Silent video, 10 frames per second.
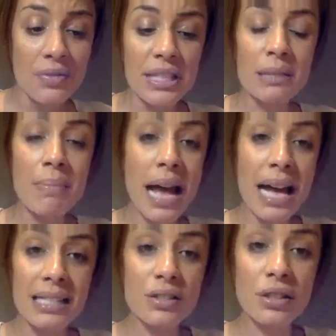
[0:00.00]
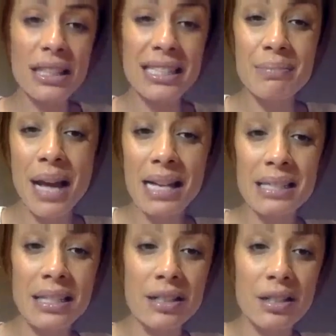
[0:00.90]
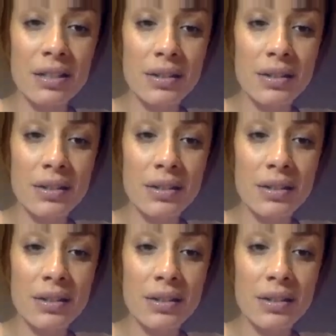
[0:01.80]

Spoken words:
This mask, look at this mask here.